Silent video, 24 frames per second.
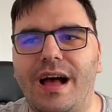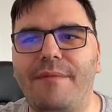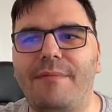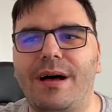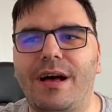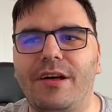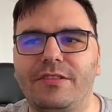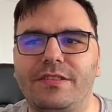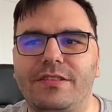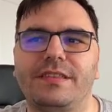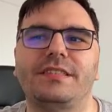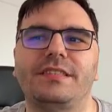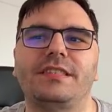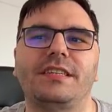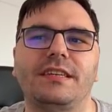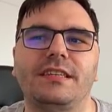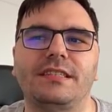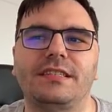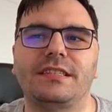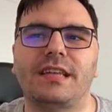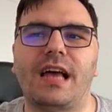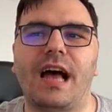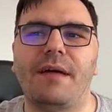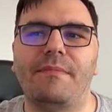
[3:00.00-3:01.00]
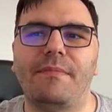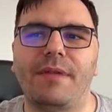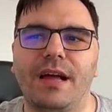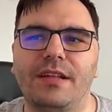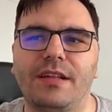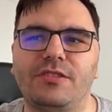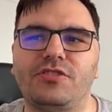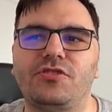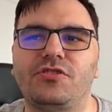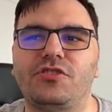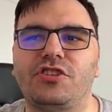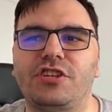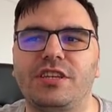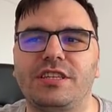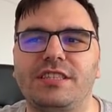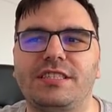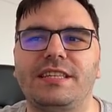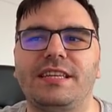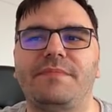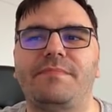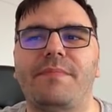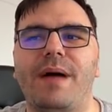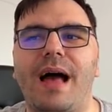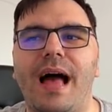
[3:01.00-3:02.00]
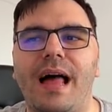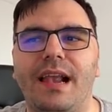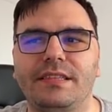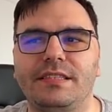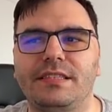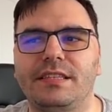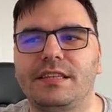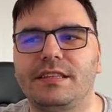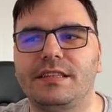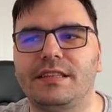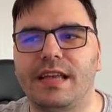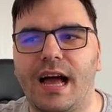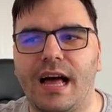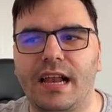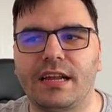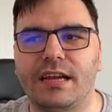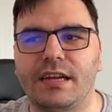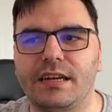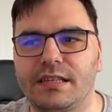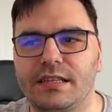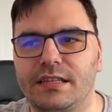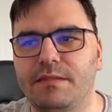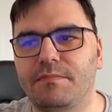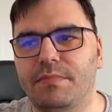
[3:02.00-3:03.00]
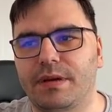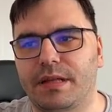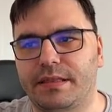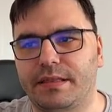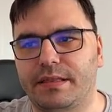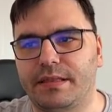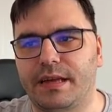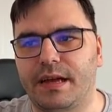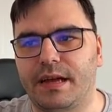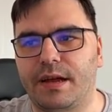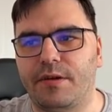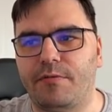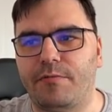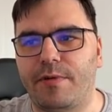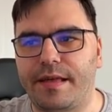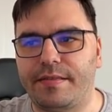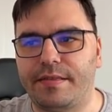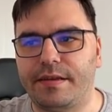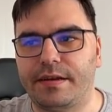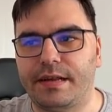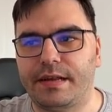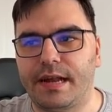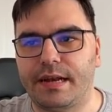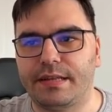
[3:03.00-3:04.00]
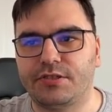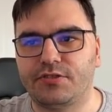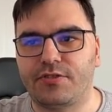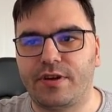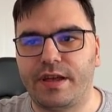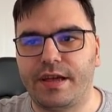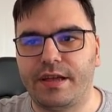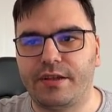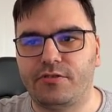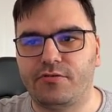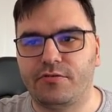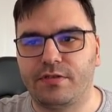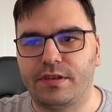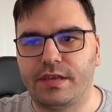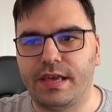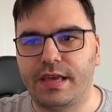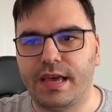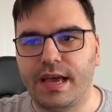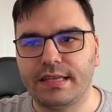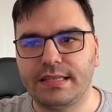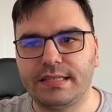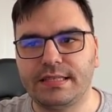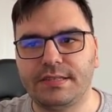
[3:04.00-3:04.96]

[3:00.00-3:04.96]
out and says, "I'm not suggesting malice in the algorithm, but uh, rather that is trying to guess